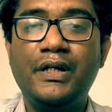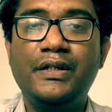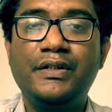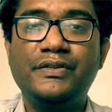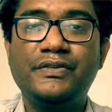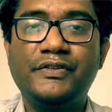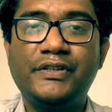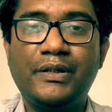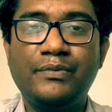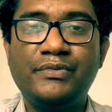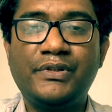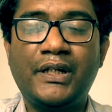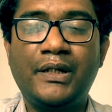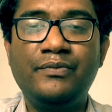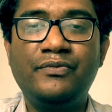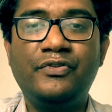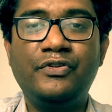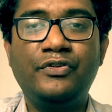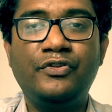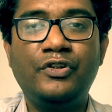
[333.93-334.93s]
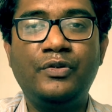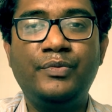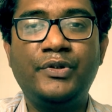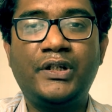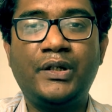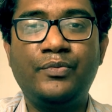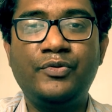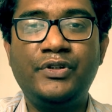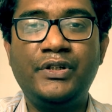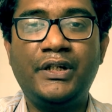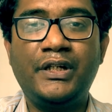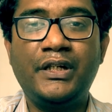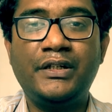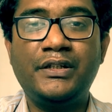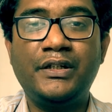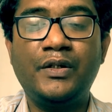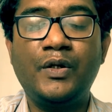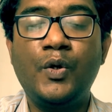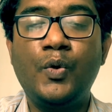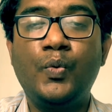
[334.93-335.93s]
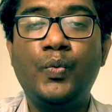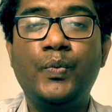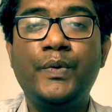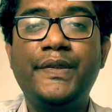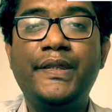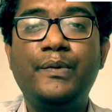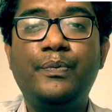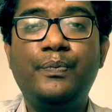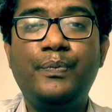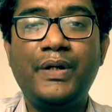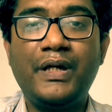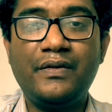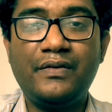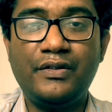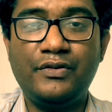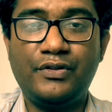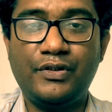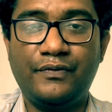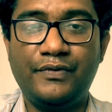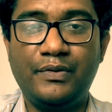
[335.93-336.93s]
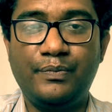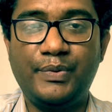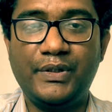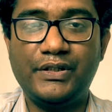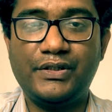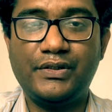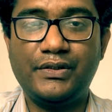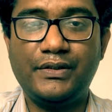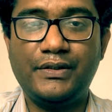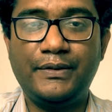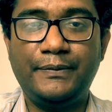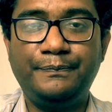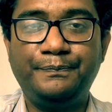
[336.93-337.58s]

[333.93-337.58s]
sometimes you'll be communicating with the parent of the patient.